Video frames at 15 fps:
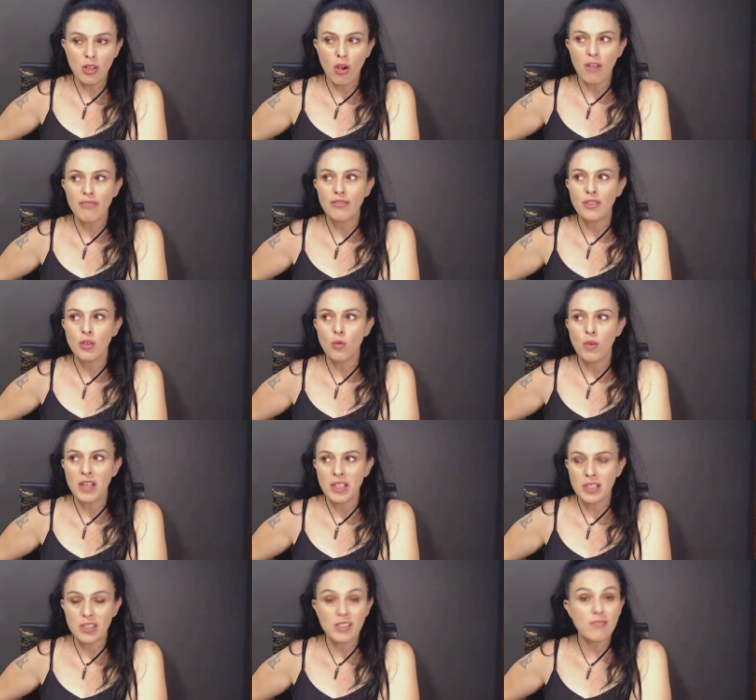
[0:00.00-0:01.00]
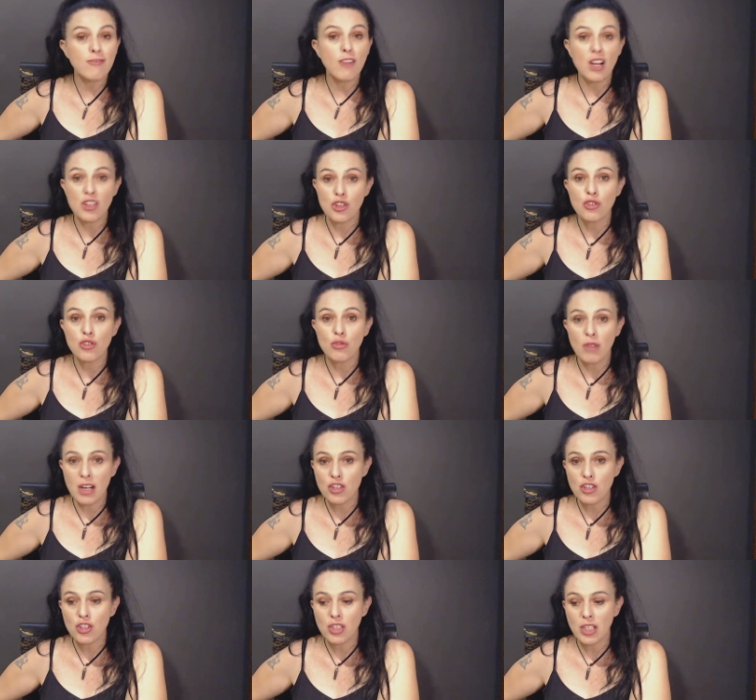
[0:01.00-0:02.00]
I feel it's
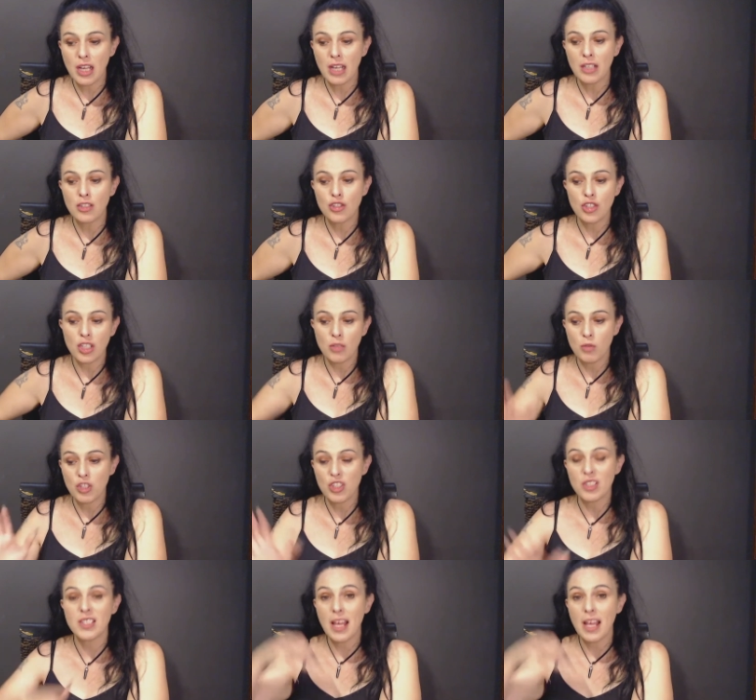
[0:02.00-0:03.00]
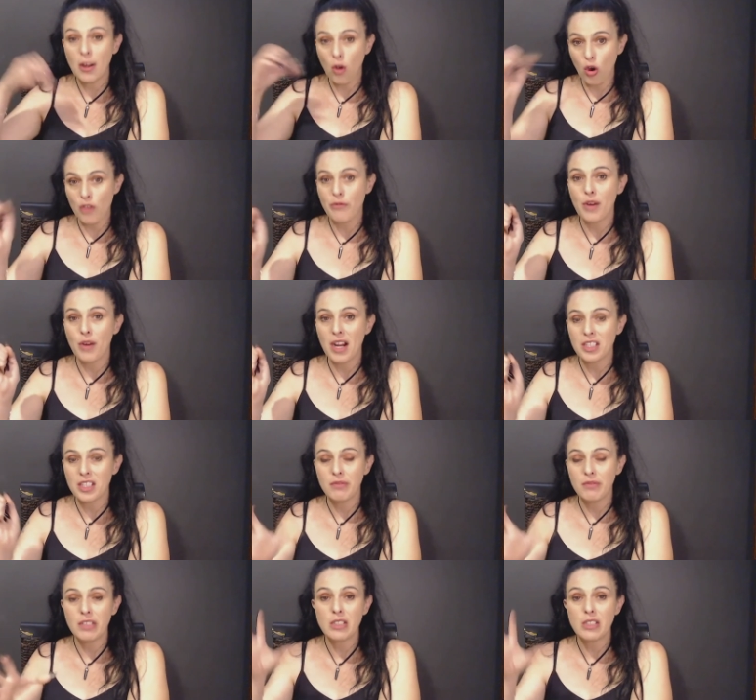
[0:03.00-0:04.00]
frustration energy, which is that
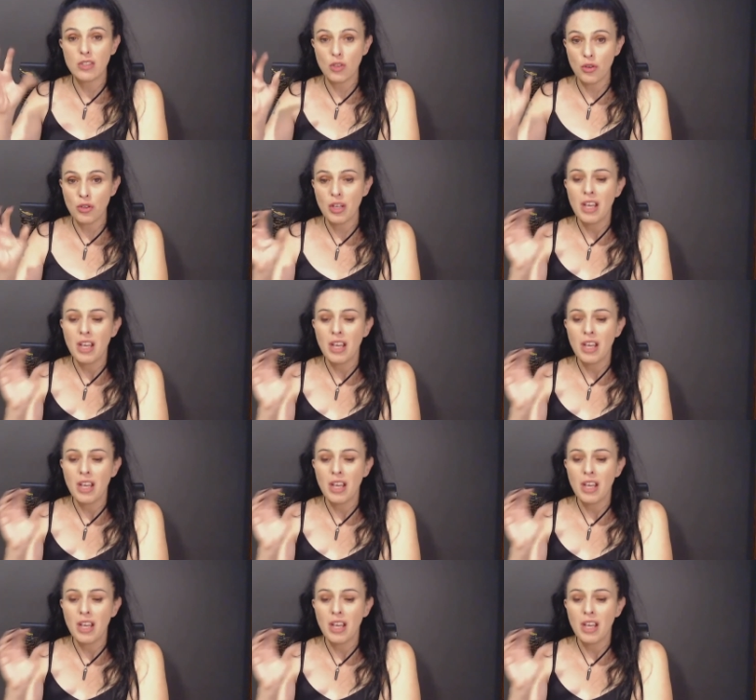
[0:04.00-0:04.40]
overactivity. So